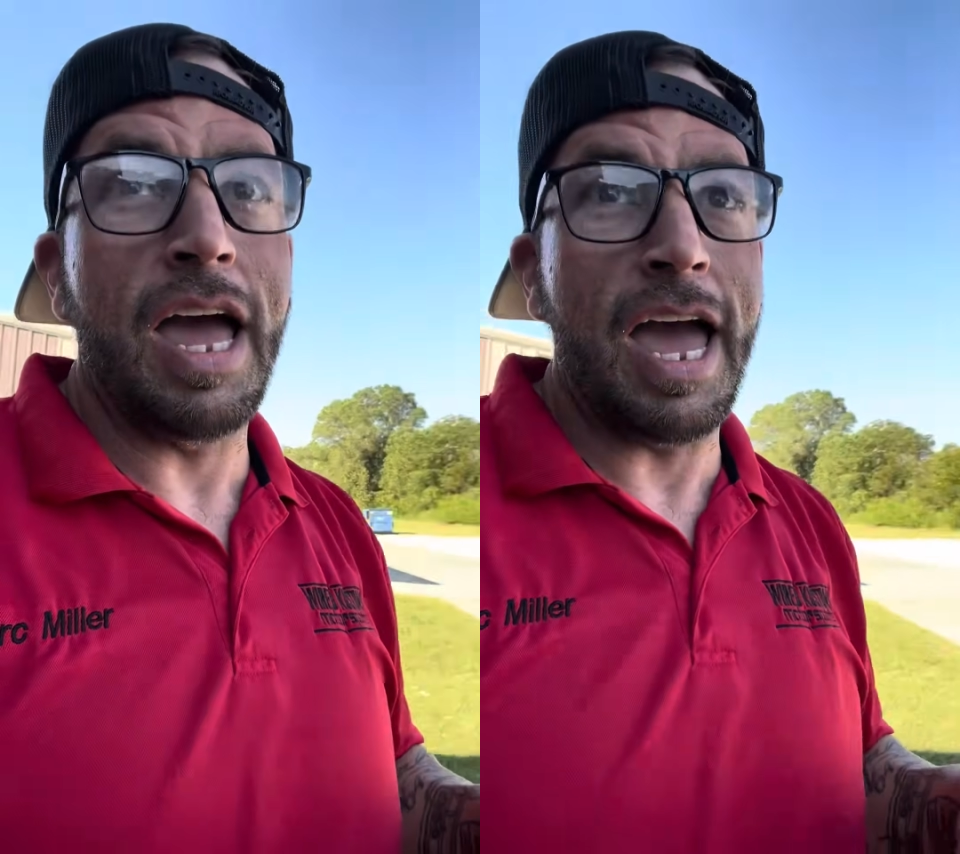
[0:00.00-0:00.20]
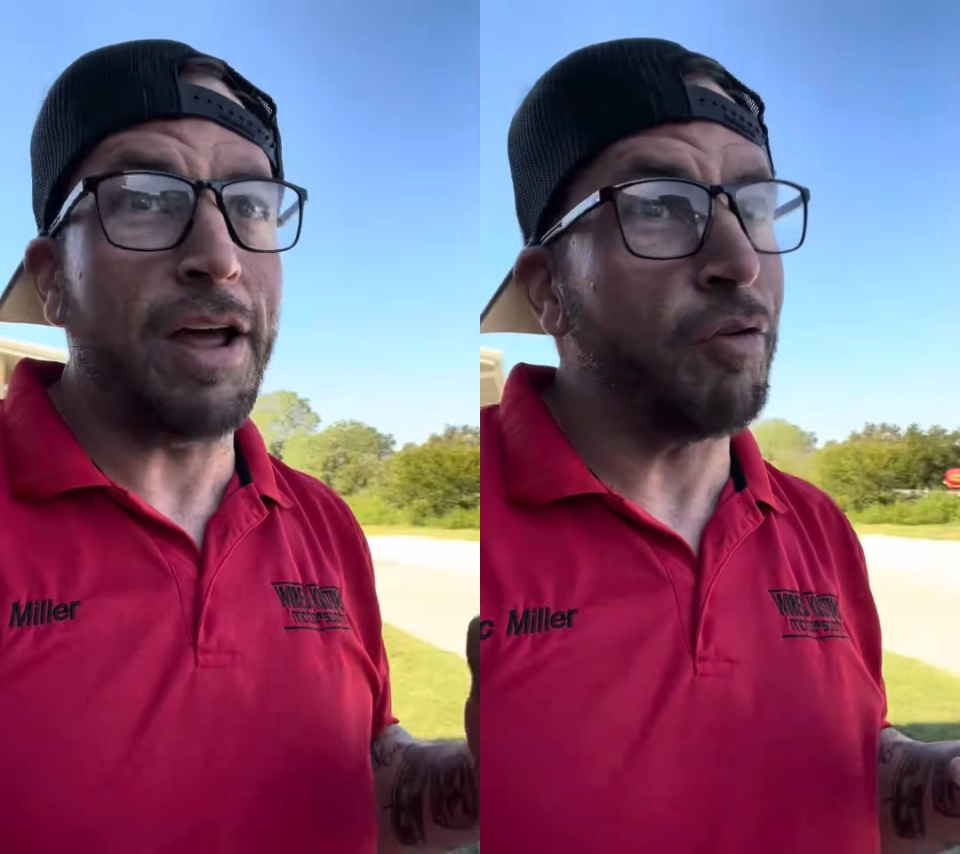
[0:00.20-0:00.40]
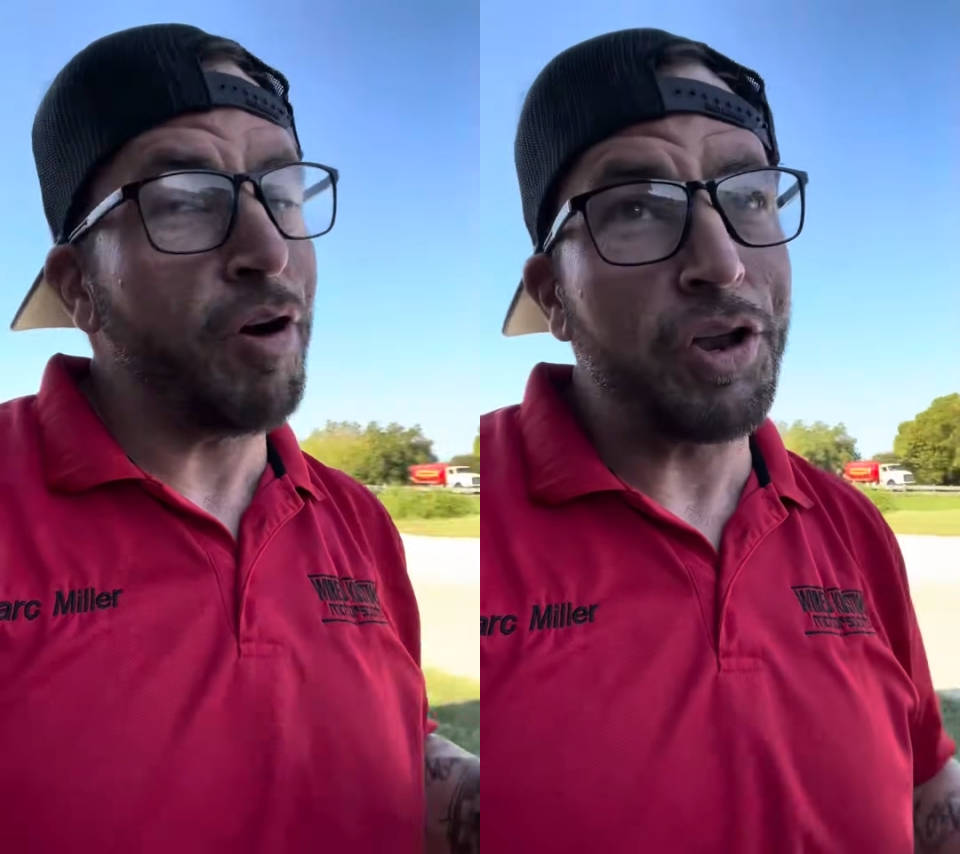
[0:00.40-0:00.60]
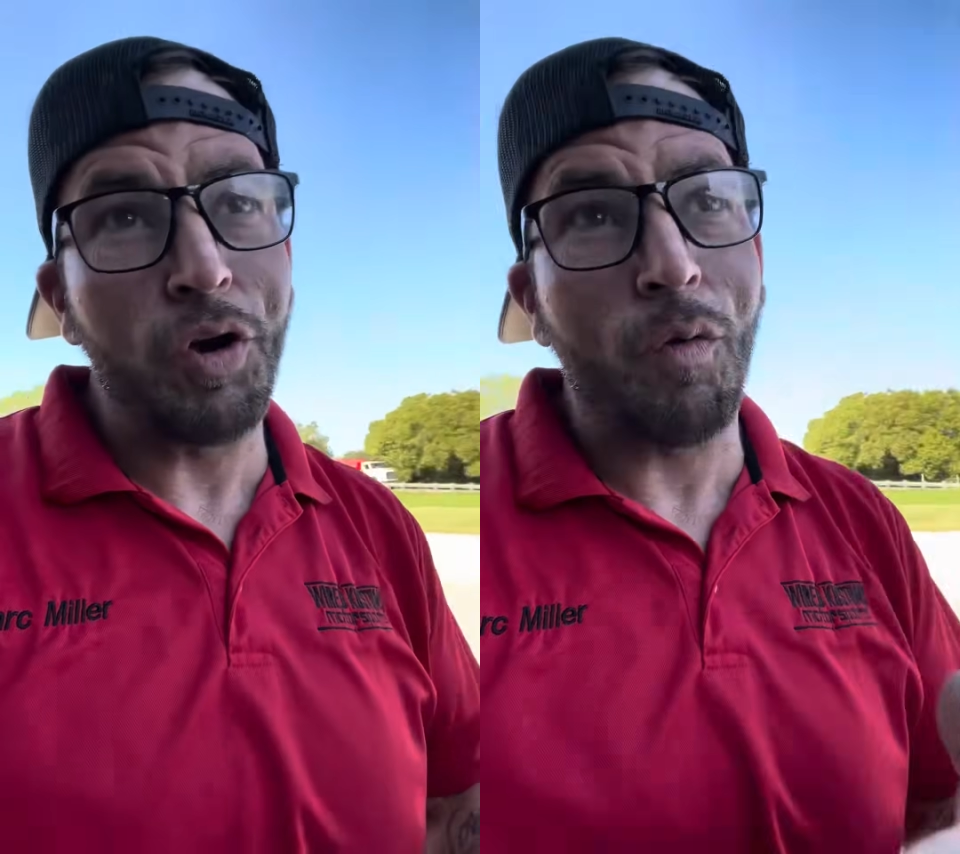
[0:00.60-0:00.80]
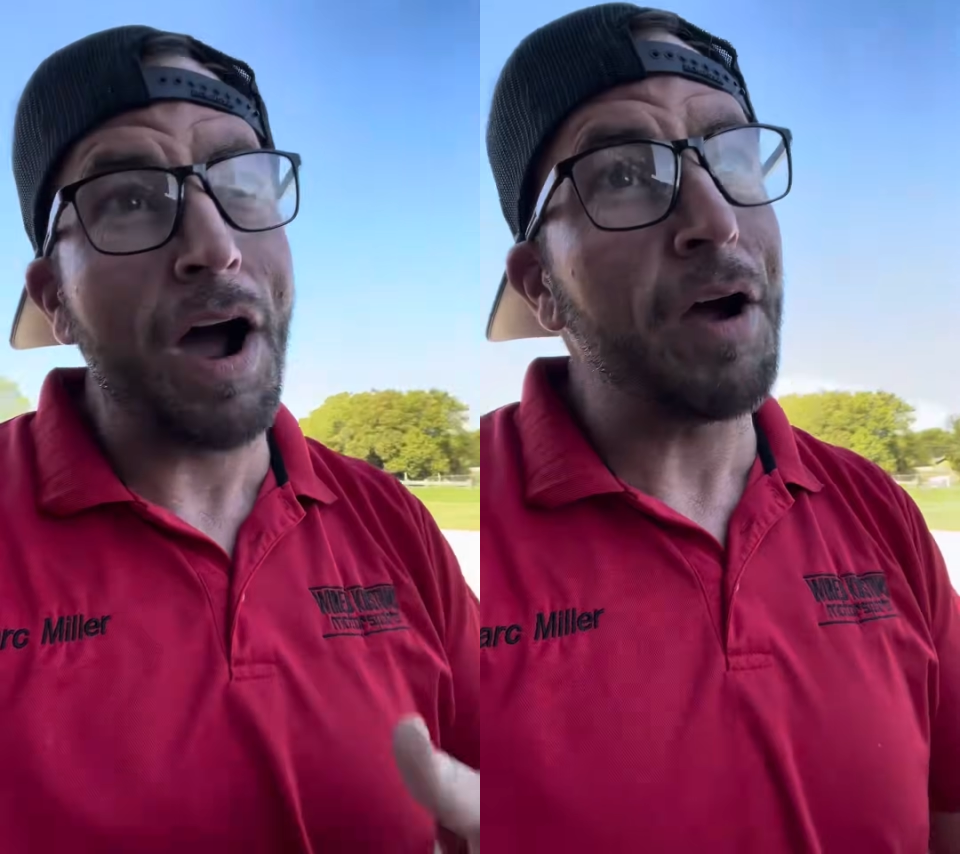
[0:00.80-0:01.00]
and run
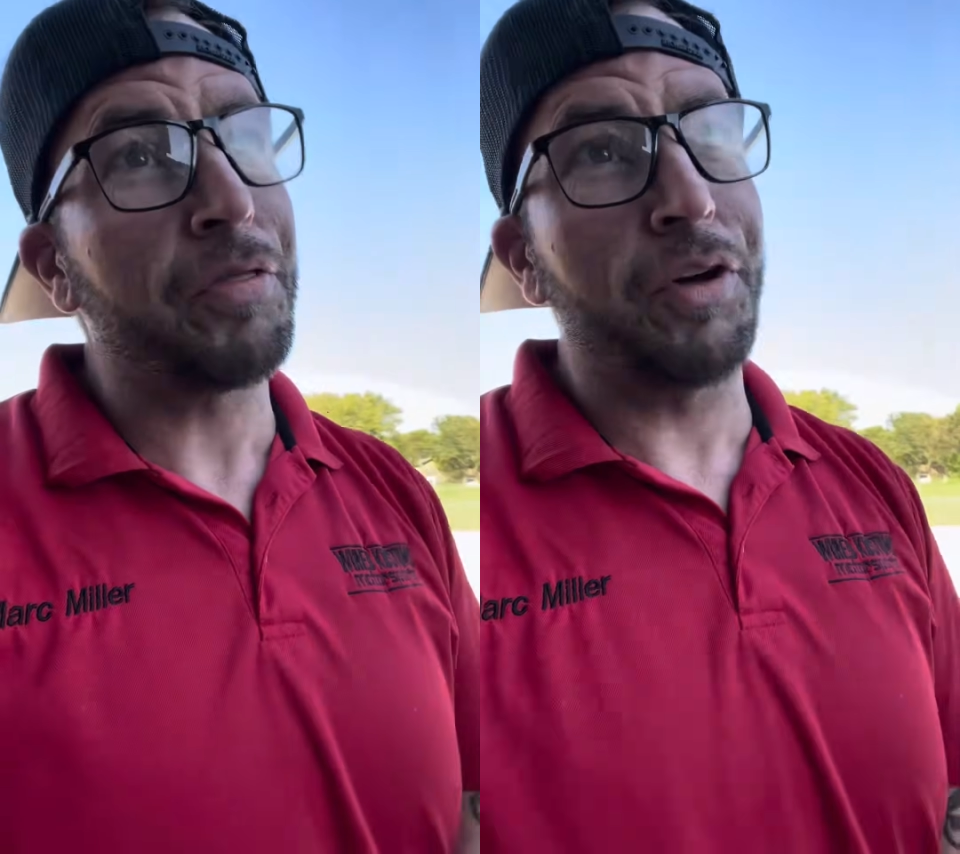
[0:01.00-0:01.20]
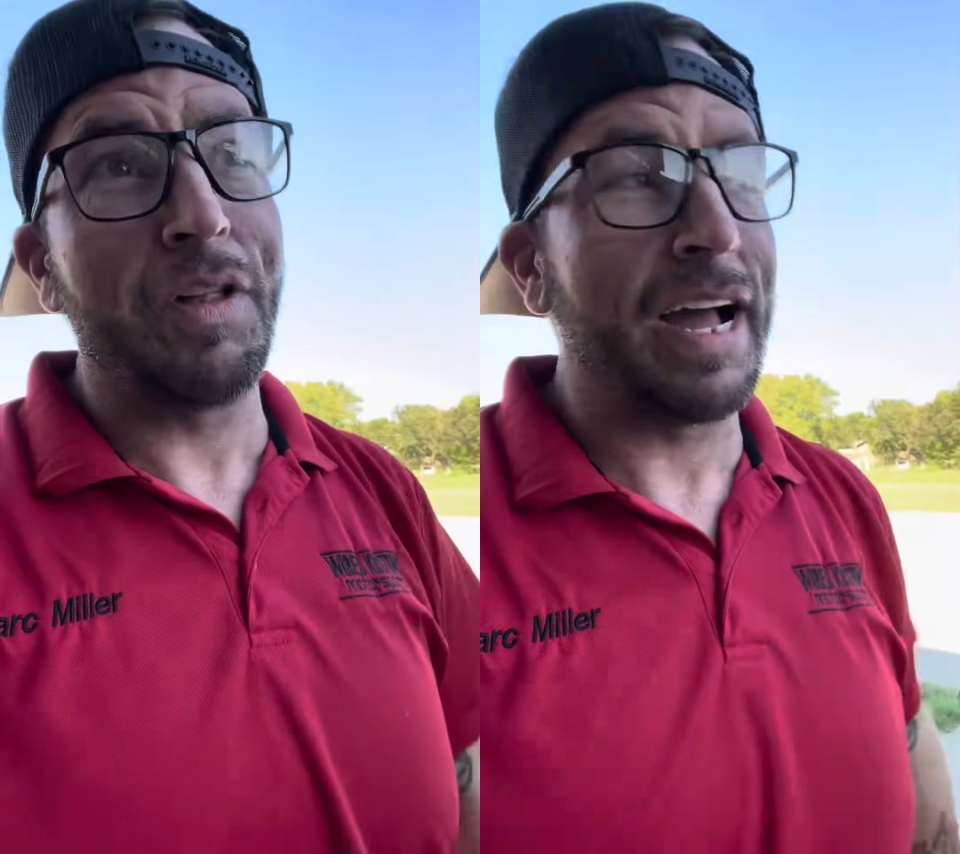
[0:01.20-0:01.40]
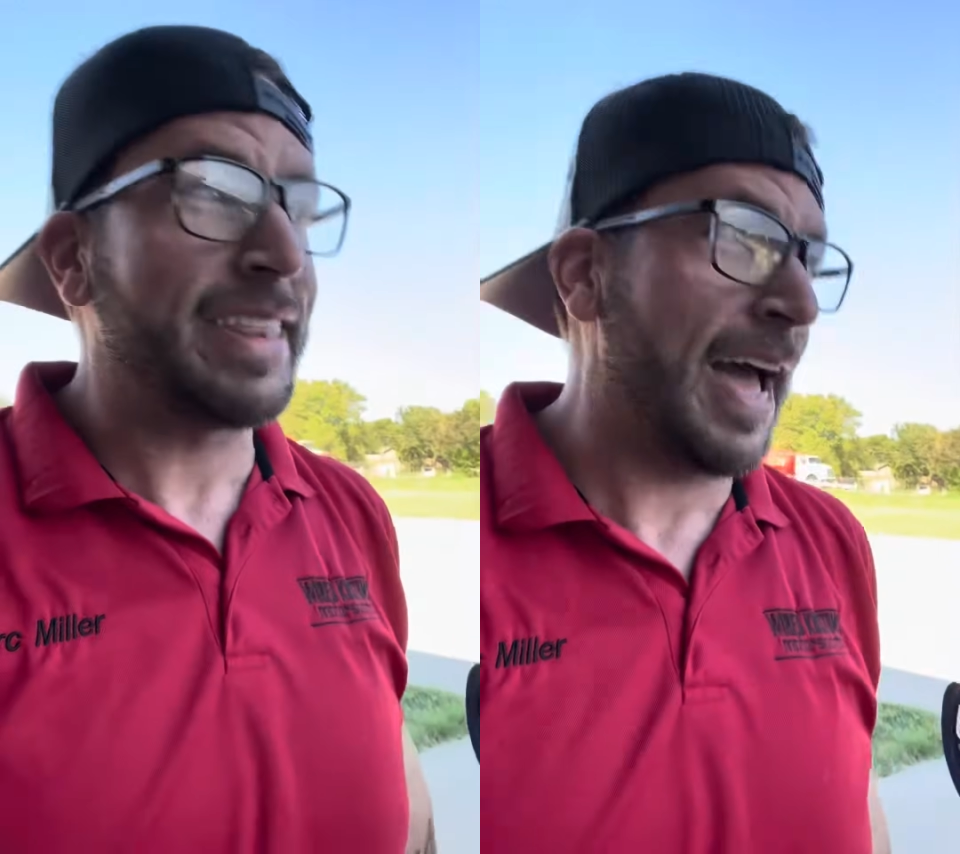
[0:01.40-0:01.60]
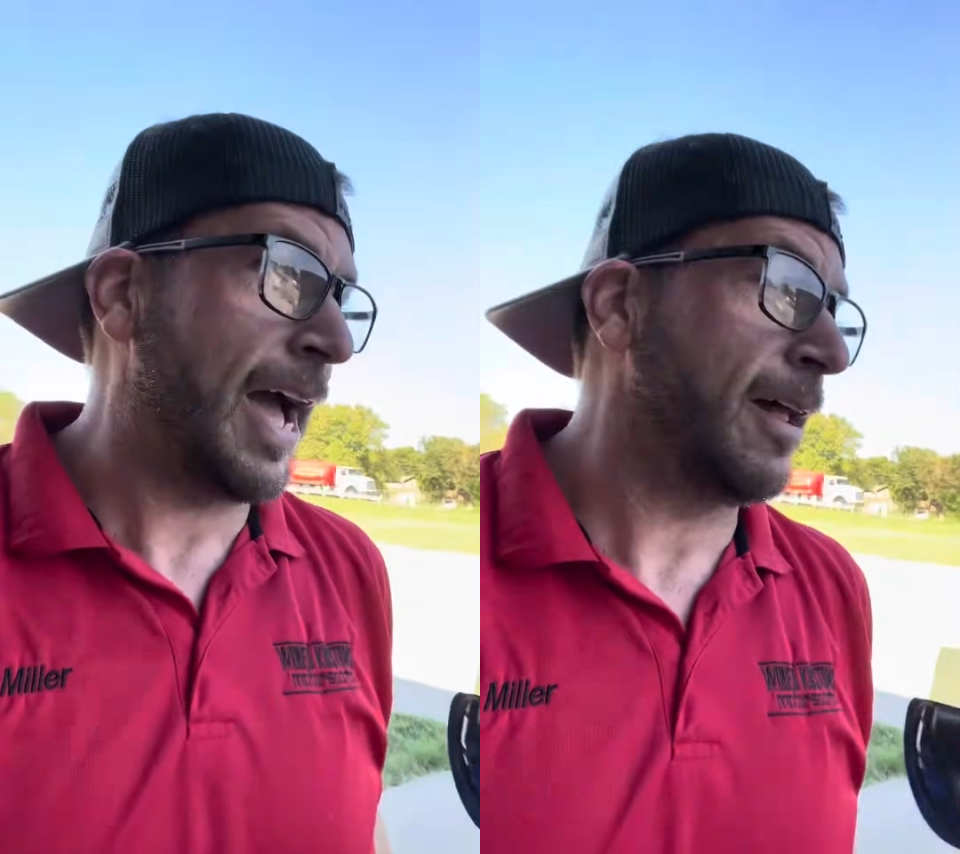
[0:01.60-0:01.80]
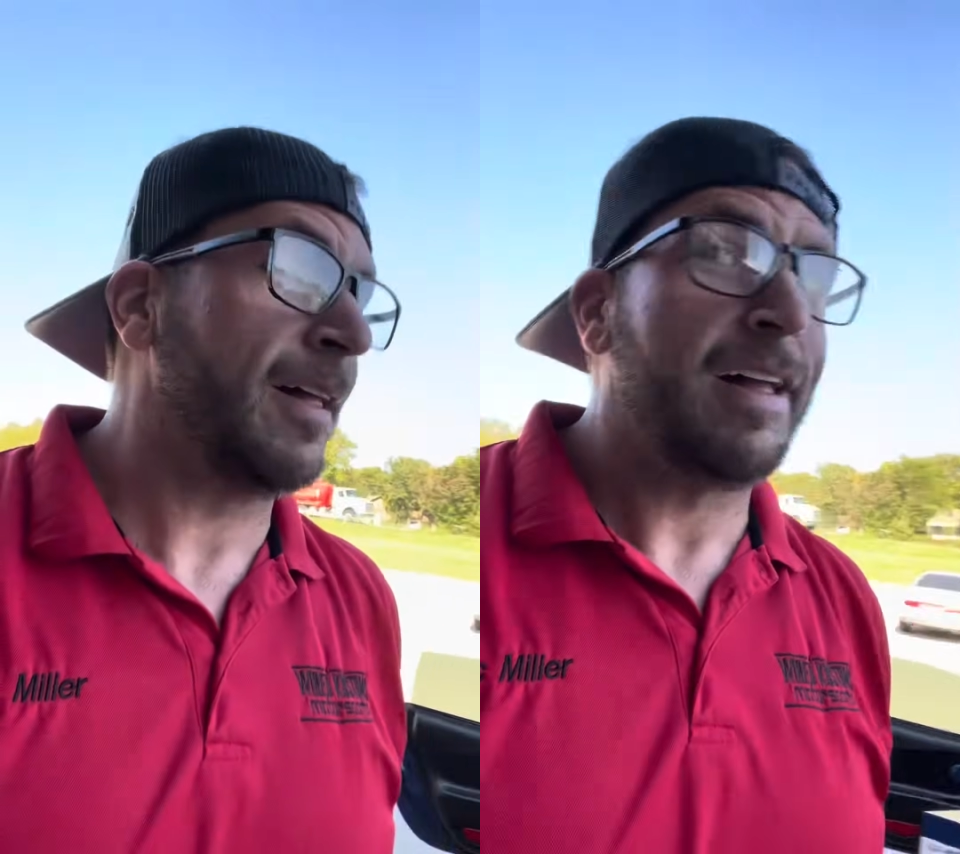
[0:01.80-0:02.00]
your wire through like that.